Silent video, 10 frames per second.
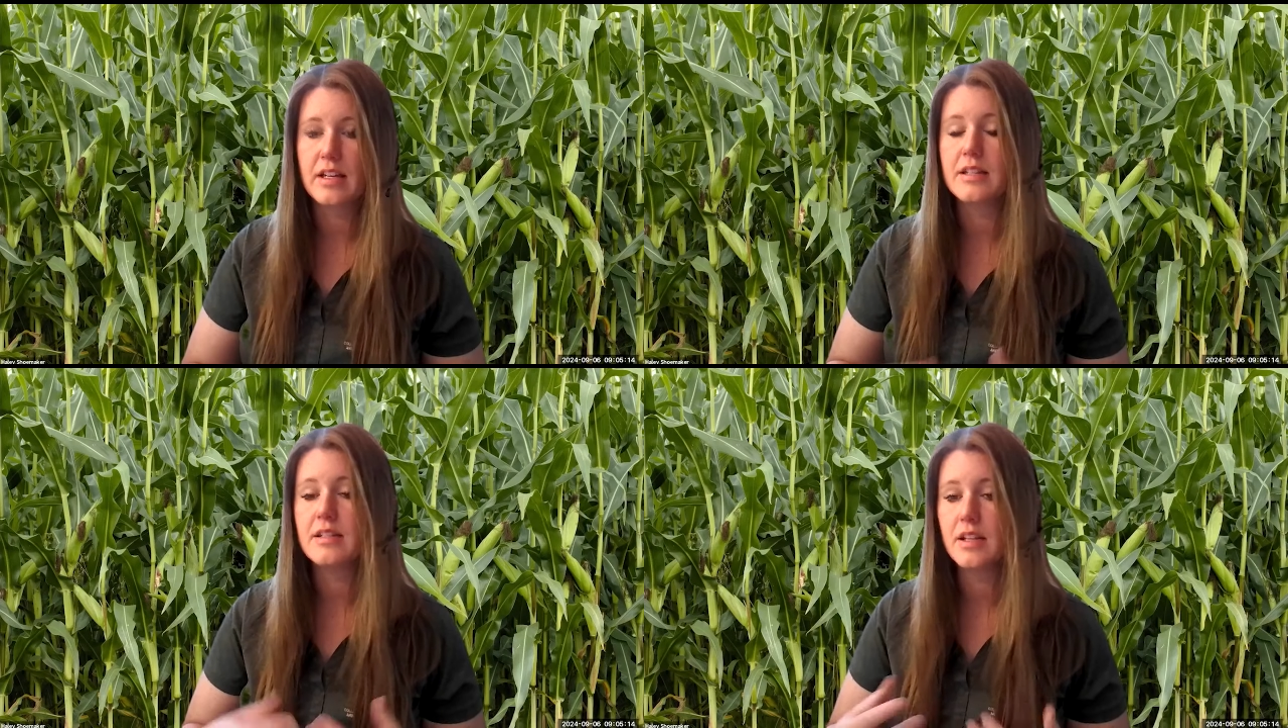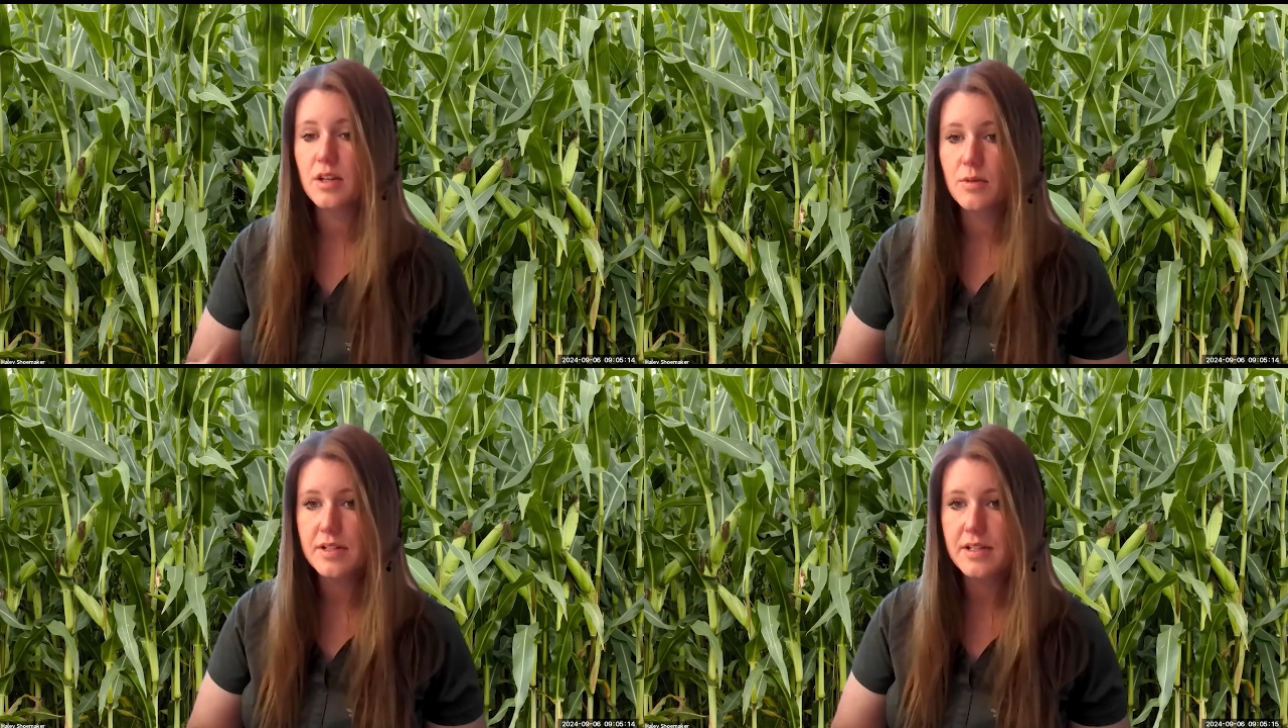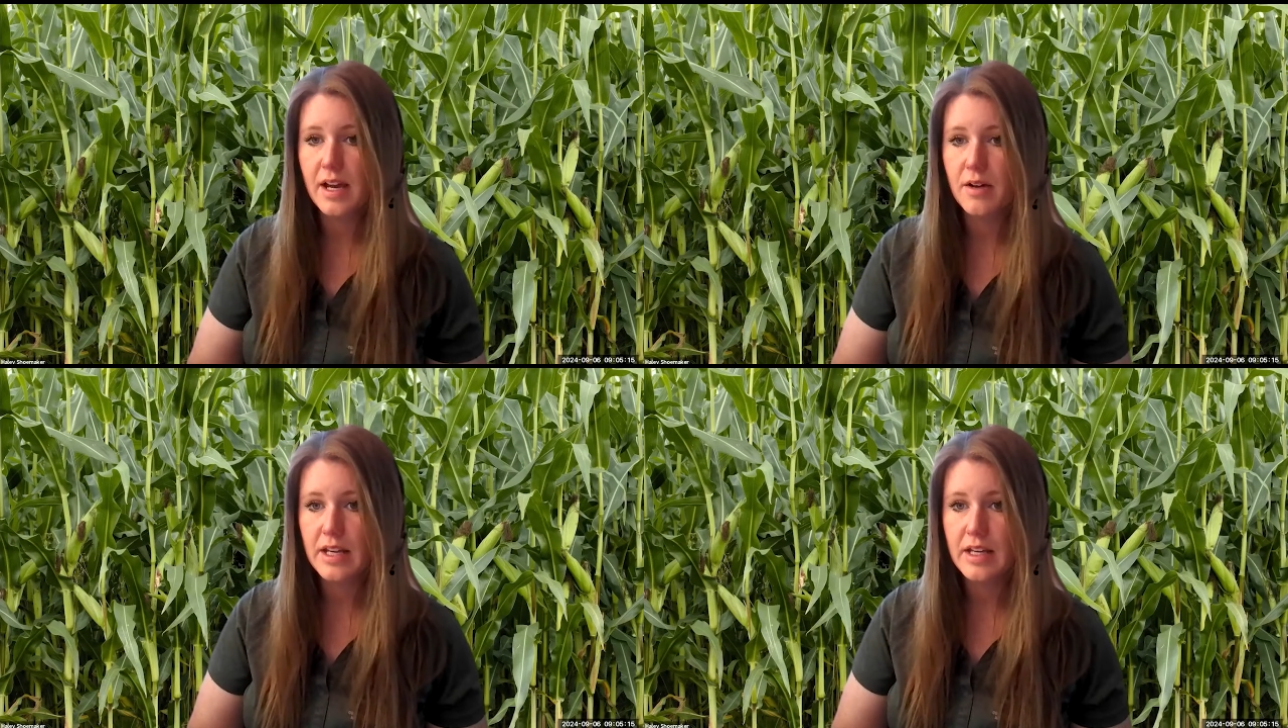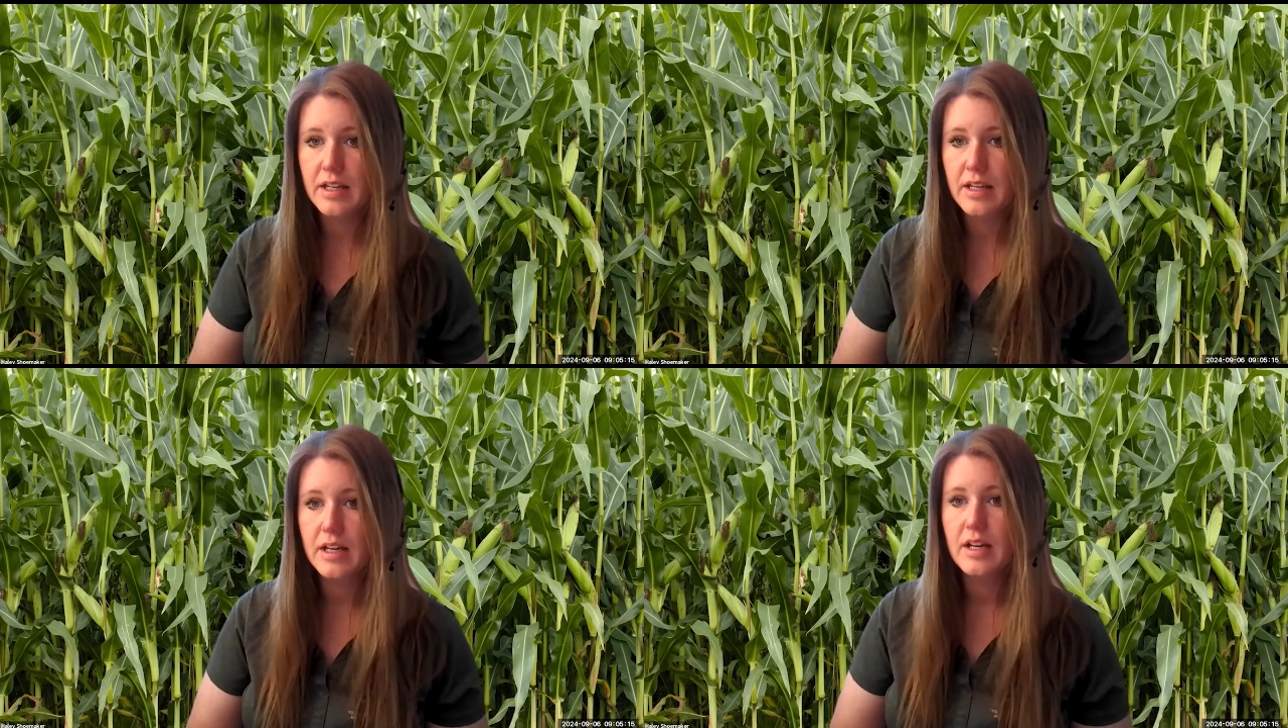a contiguous county,
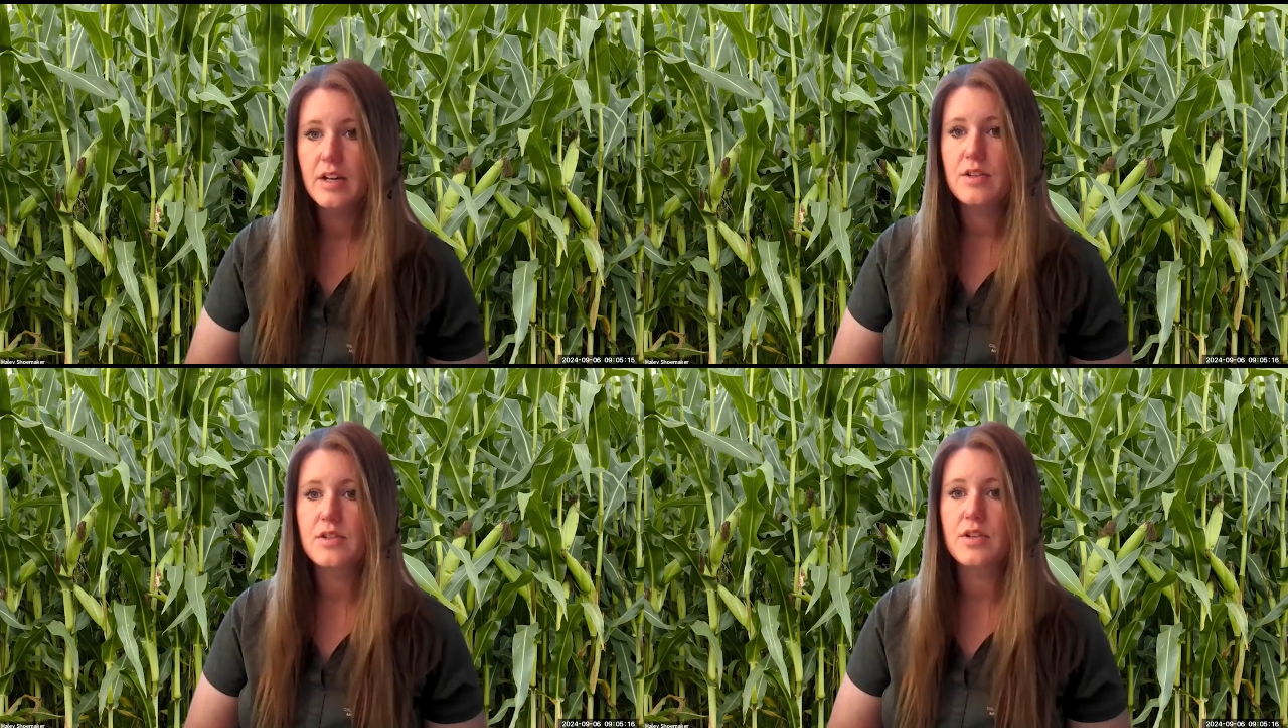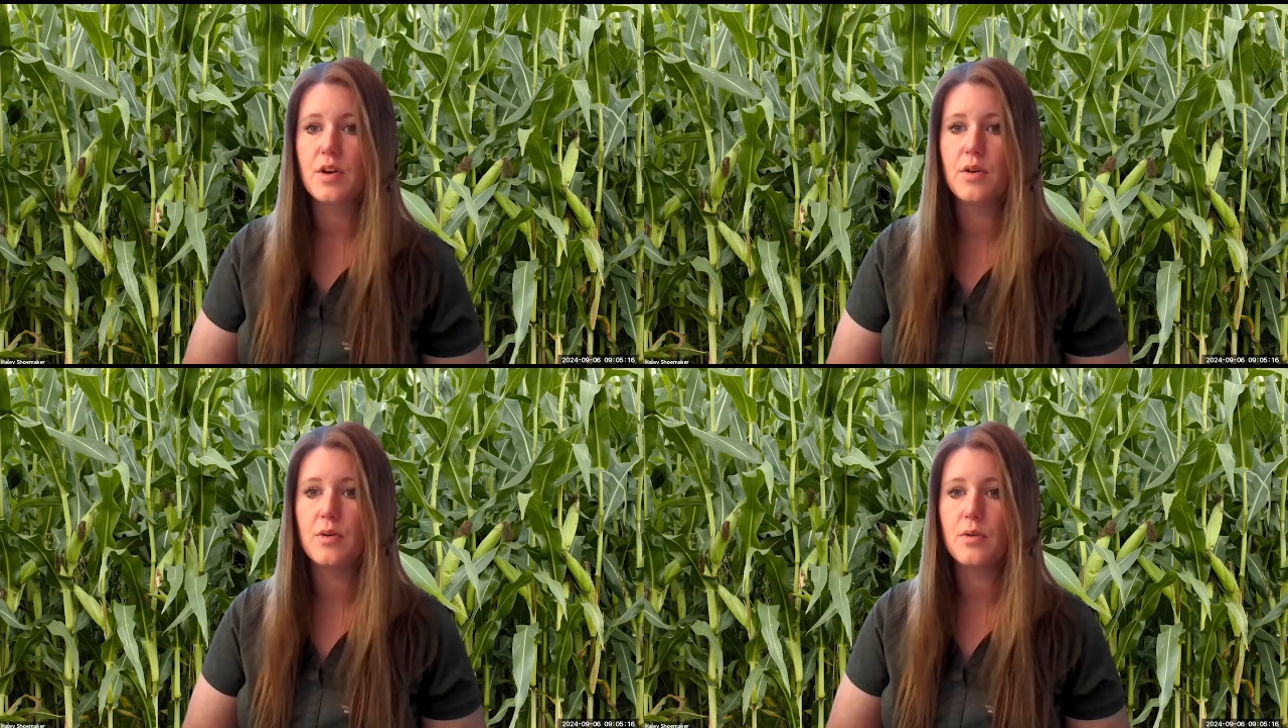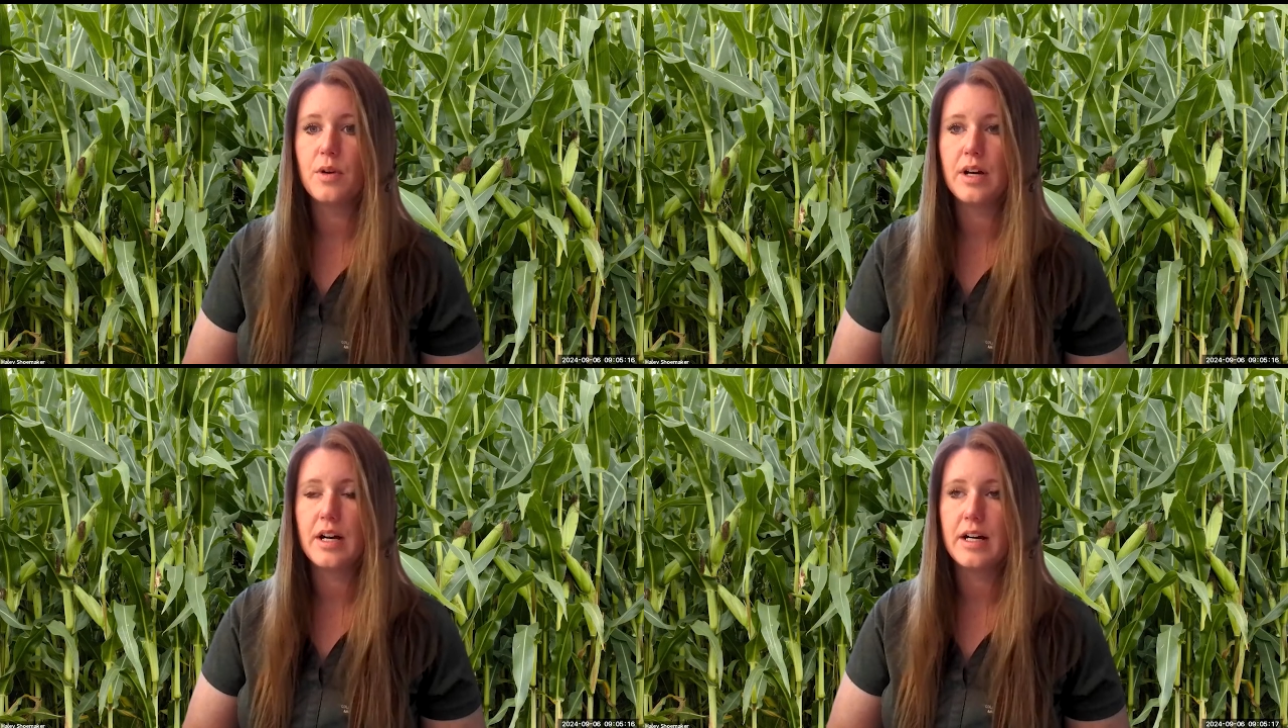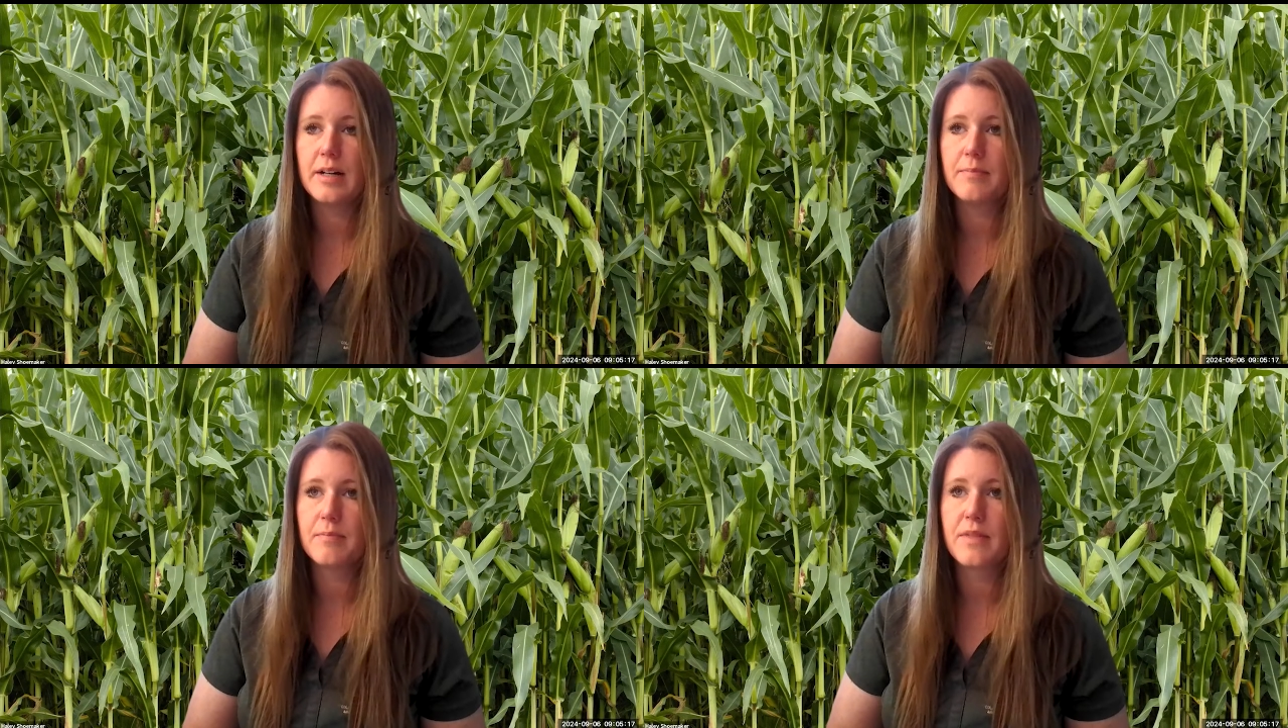so um,